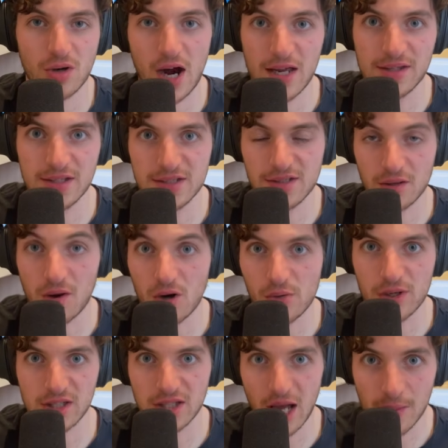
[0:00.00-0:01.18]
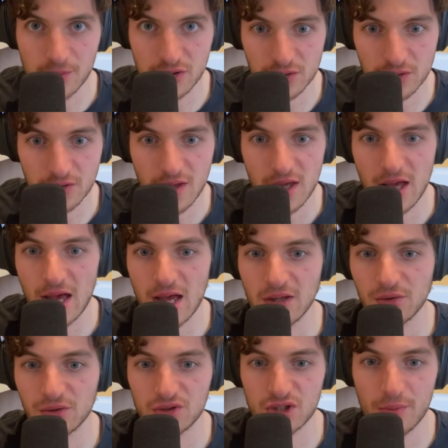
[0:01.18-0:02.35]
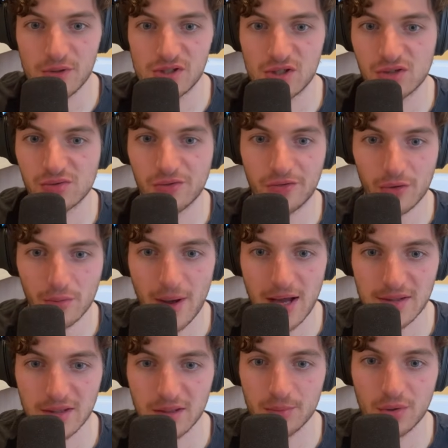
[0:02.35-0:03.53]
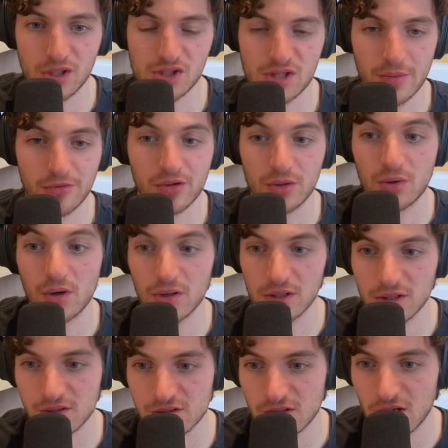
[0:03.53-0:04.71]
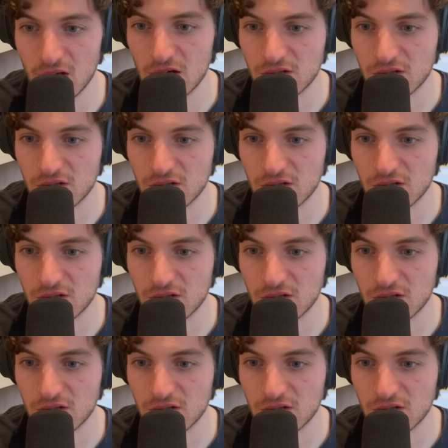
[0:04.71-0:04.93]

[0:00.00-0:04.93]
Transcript: IDs are already captured, and your job is just to format and polish them for your audience.